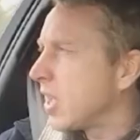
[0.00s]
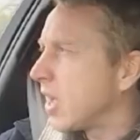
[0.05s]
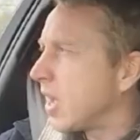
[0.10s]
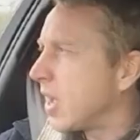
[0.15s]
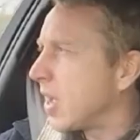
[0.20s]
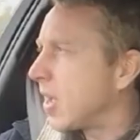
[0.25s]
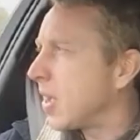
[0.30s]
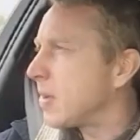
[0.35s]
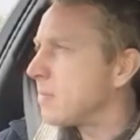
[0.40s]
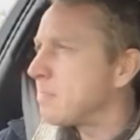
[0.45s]

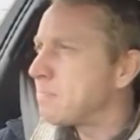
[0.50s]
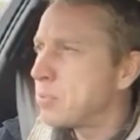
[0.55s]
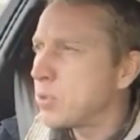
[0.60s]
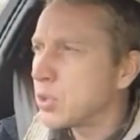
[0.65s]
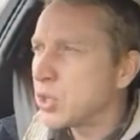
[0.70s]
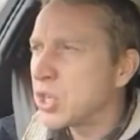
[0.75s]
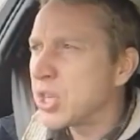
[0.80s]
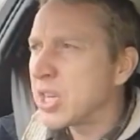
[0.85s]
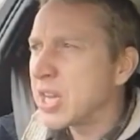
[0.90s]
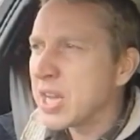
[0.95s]
uh,
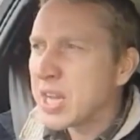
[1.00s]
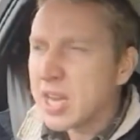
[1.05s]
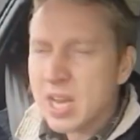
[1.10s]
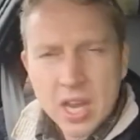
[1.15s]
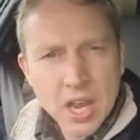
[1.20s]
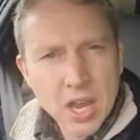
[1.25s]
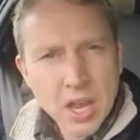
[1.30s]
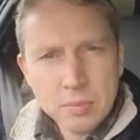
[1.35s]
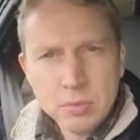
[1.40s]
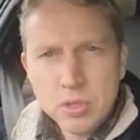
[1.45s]
pushing
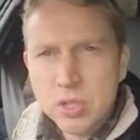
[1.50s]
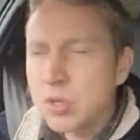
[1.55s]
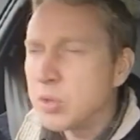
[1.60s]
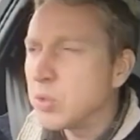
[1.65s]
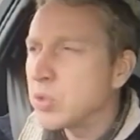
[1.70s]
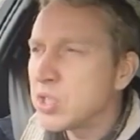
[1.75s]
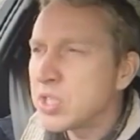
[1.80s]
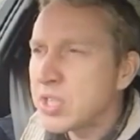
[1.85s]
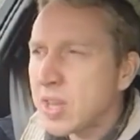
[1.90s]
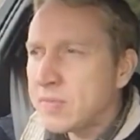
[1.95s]
up to
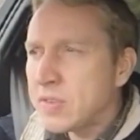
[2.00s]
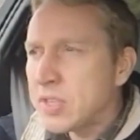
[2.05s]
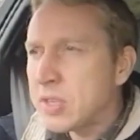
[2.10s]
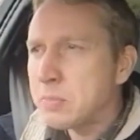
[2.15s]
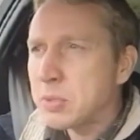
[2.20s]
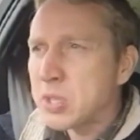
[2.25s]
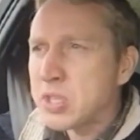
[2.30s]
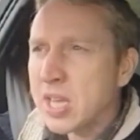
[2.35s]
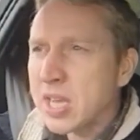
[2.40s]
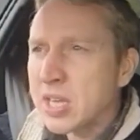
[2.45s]

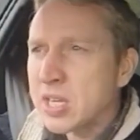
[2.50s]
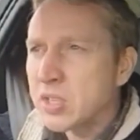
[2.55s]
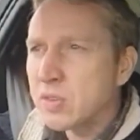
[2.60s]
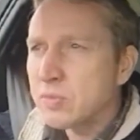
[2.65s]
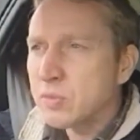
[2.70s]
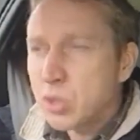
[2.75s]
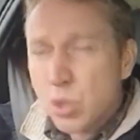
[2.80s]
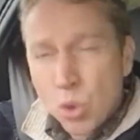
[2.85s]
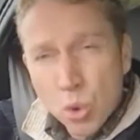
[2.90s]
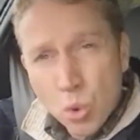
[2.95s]
70%
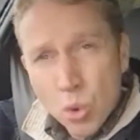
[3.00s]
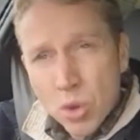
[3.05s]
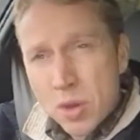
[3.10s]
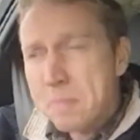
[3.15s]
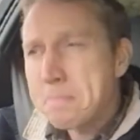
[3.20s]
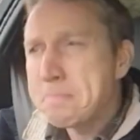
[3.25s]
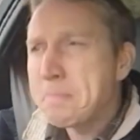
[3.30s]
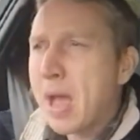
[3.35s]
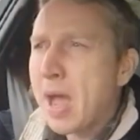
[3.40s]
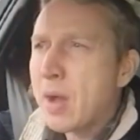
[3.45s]
of torque
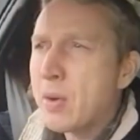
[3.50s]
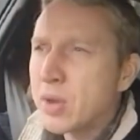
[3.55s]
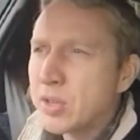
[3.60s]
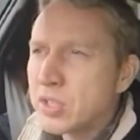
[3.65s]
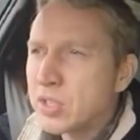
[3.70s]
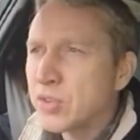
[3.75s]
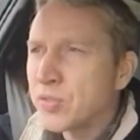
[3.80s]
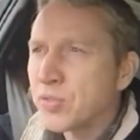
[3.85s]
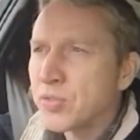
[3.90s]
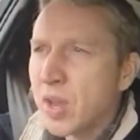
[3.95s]
of power
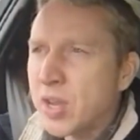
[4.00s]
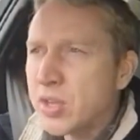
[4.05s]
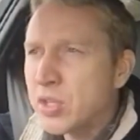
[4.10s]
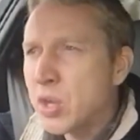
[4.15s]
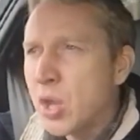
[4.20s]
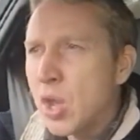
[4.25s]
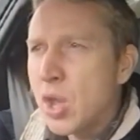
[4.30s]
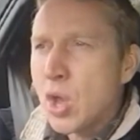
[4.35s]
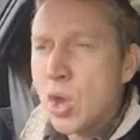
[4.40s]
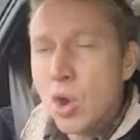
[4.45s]
to the front
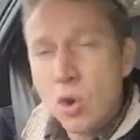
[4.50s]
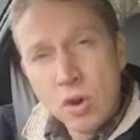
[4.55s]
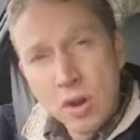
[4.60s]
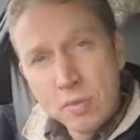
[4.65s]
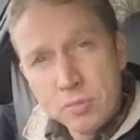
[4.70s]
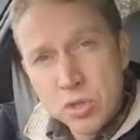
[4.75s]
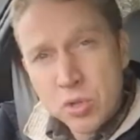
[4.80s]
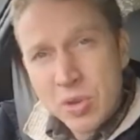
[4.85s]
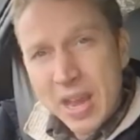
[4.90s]
or up to